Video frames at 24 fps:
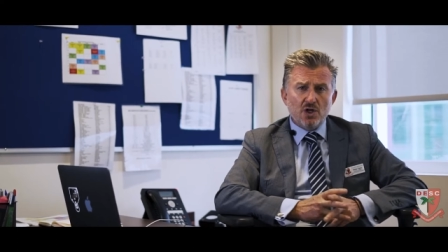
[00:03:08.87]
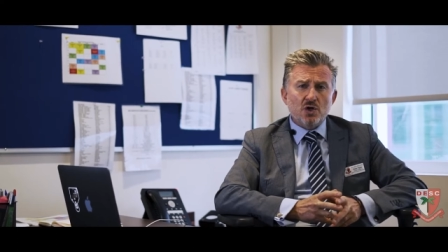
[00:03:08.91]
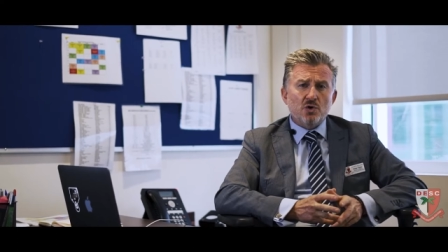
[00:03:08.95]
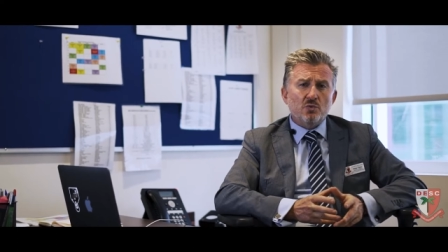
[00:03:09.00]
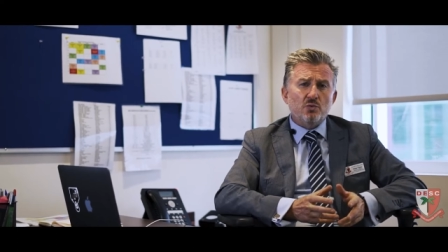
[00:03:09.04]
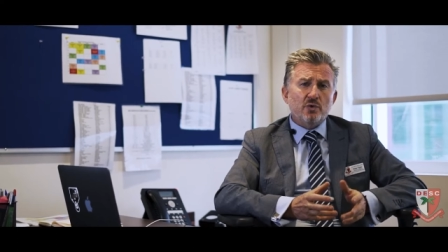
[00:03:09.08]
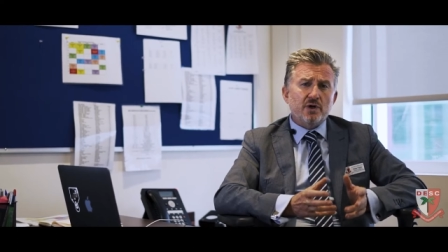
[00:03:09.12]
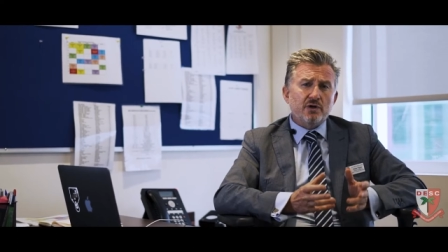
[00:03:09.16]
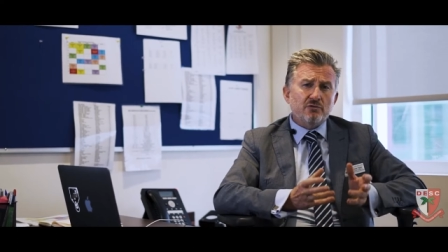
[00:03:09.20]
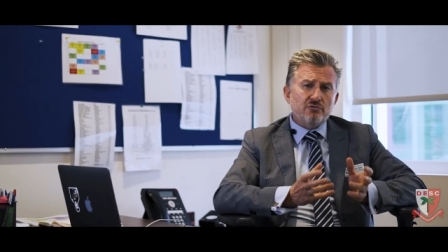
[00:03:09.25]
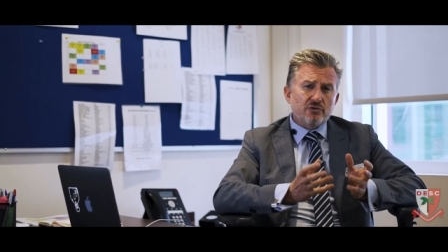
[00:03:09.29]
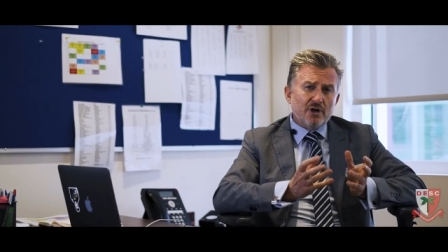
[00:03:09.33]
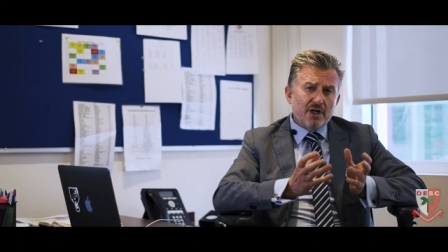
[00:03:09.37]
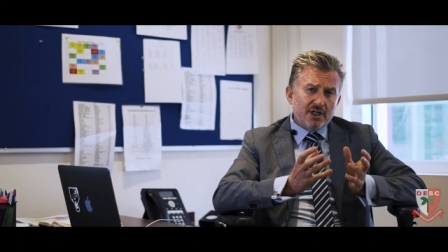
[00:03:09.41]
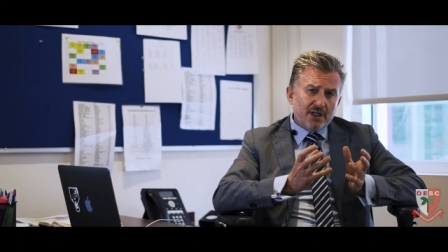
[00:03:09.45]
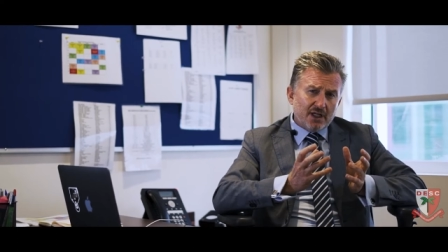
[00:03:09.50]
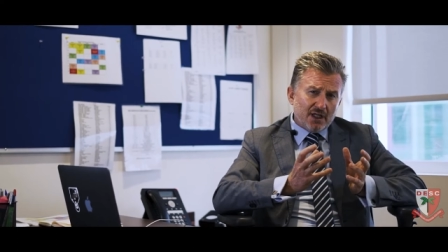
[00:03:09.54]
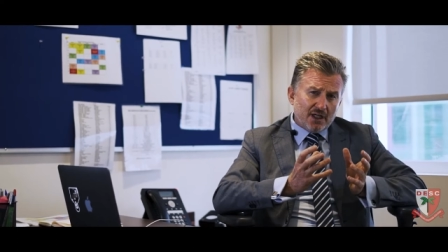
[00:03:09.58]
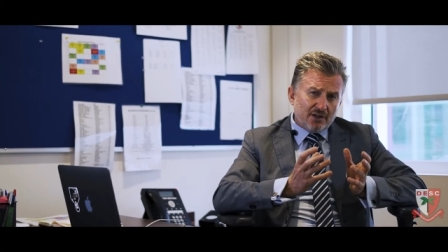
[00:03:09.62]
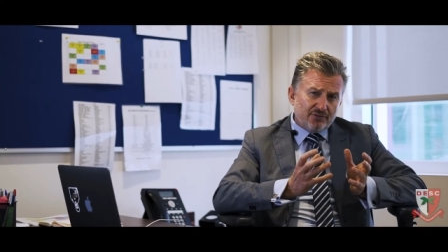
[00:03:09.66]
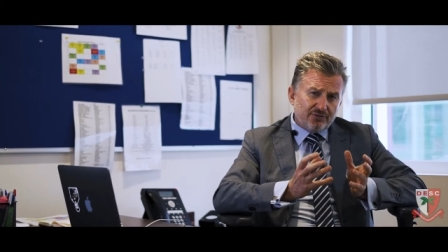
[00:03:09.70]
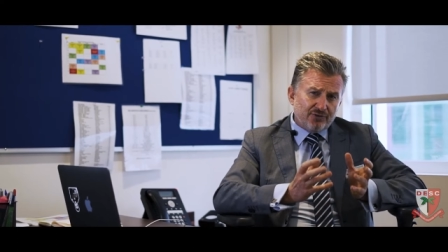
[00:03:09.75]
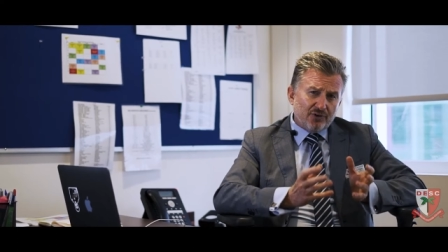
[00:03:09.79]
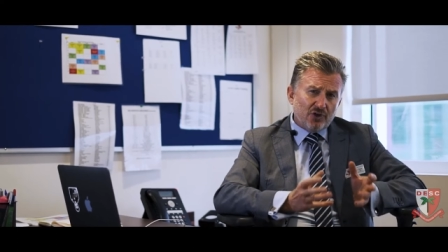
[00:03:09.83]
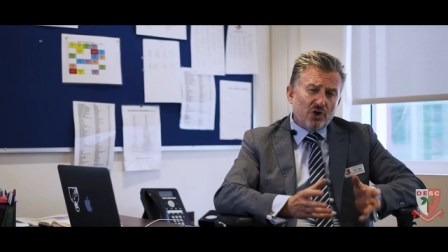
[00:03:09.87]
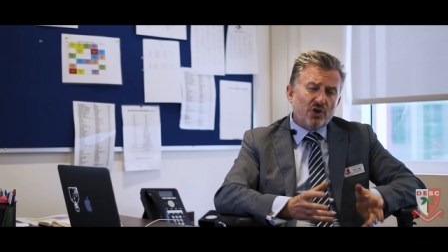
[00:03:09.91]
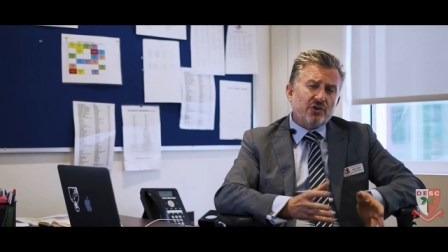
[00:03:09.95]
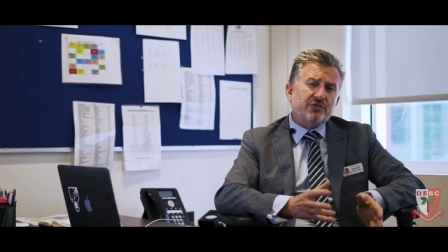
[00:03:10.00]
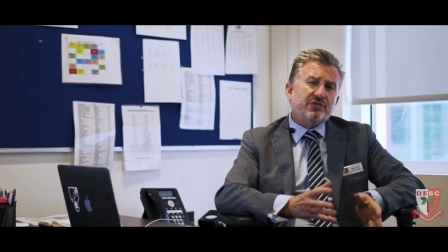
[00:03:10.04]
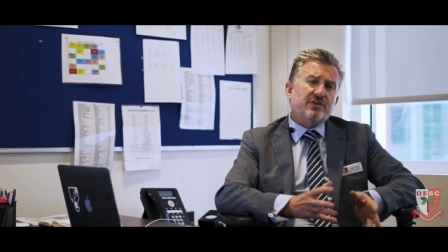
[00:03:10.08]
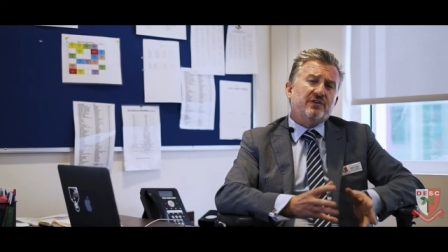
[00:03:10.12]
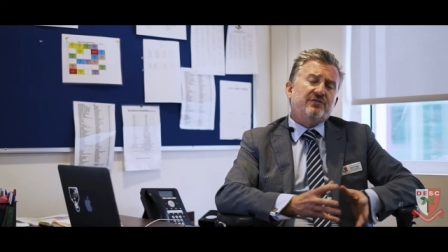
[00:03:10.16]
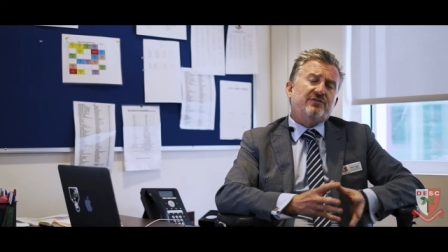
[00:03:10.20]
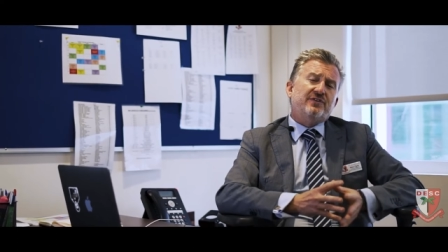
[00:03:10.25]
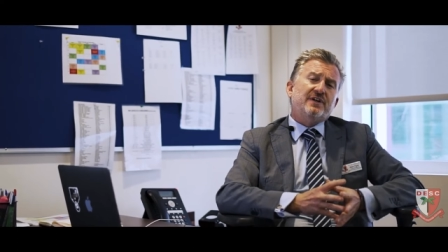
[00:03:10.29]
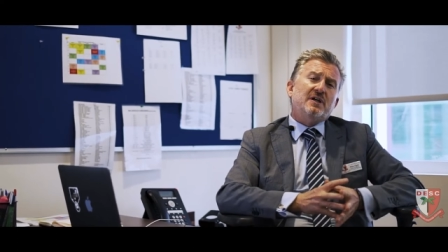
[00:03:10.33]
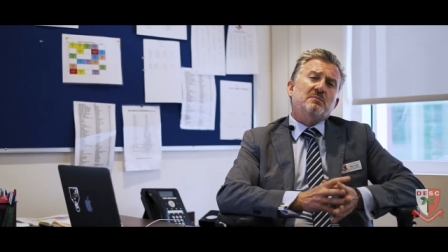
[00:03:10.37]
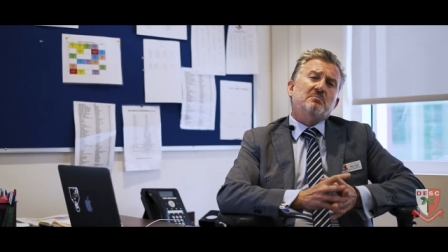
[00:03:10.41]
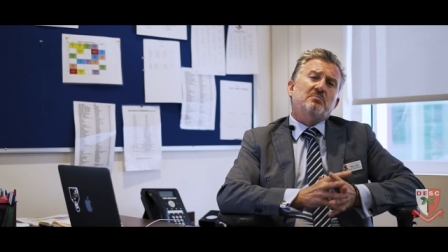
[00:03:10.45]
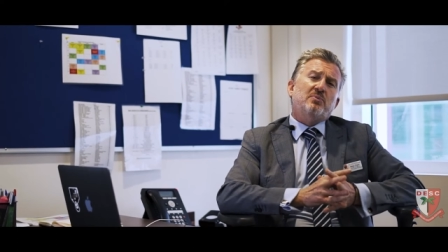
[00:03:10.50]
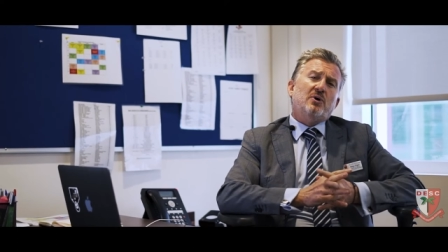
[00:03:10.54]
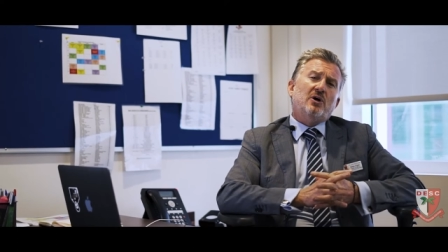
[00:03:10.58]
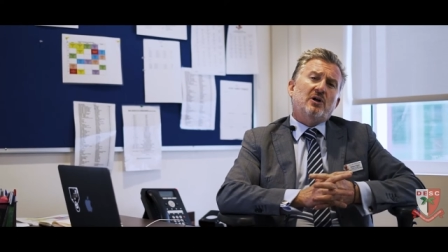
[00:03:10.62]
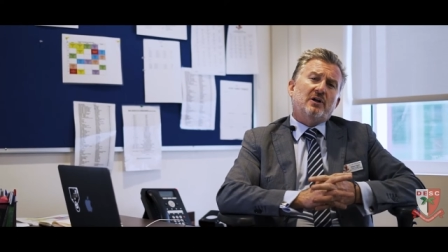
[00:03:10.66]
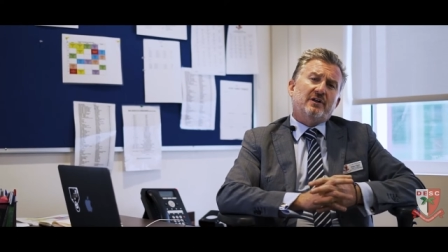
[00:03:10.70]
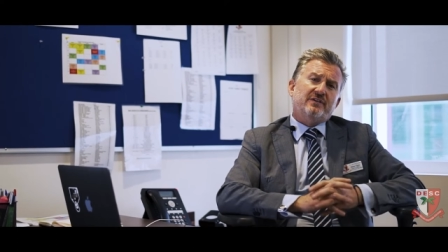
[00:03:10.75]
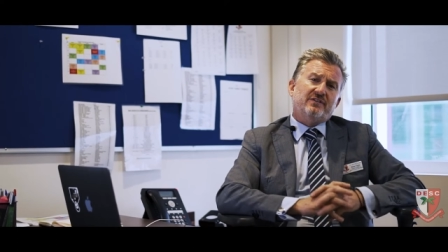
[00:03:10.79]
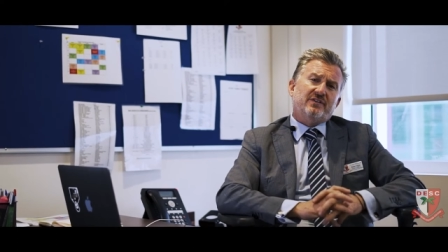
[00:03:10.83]
We run a philosophy and
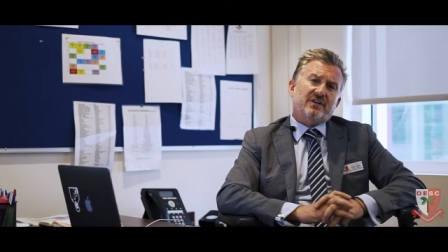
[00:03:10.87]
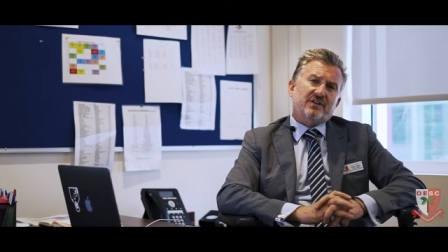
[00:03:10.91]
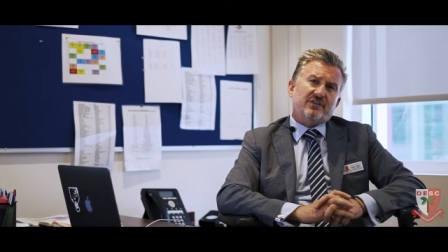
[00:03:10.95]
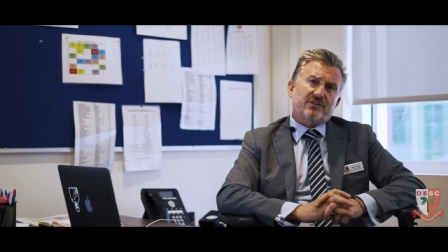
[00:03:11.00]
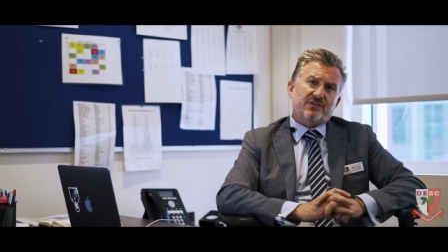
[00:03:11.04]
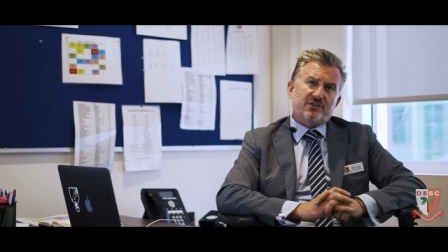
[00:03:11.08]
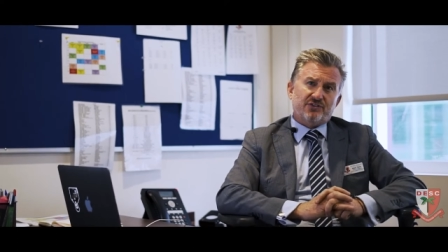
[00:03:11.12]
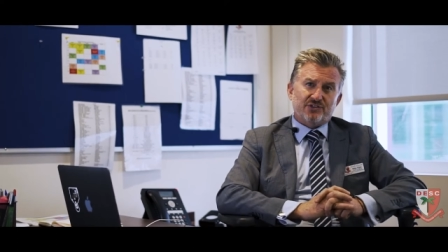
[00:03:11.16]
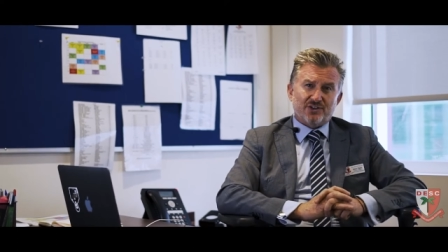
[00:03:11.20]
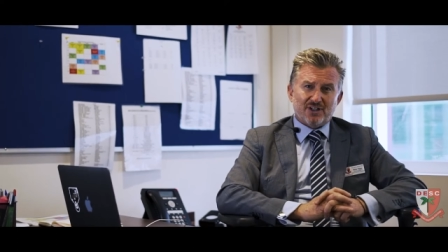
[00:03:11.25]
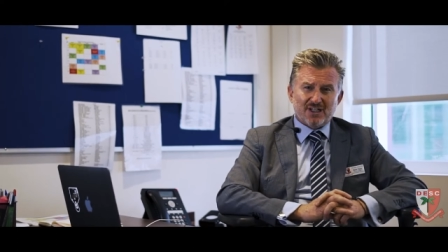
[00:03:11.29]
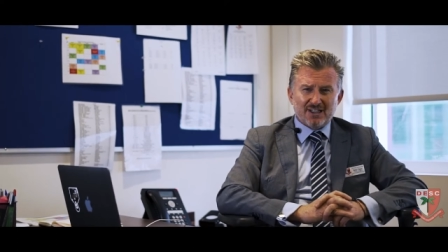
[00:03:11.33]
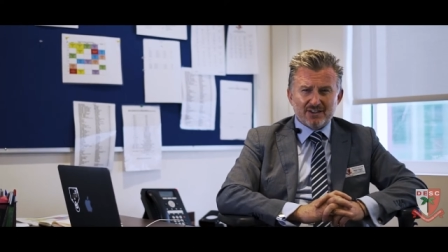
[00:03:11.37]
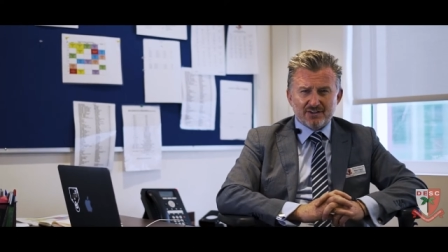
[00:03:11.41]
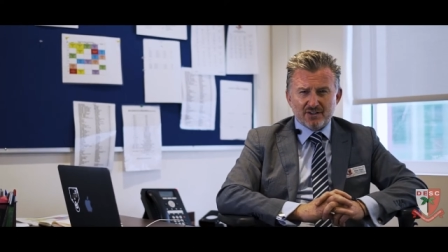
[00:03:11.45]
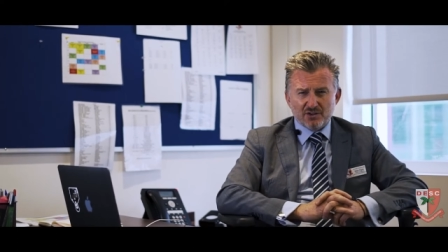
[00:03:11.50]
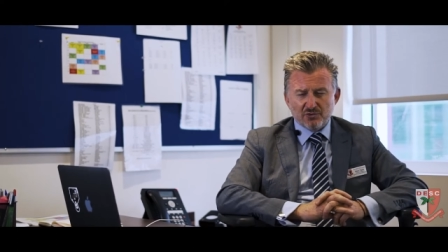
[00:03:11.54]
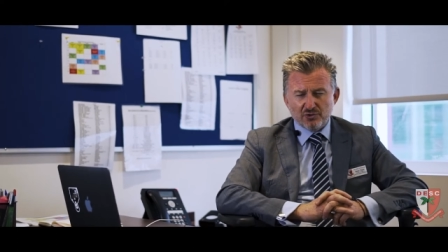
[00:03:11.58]
politics society,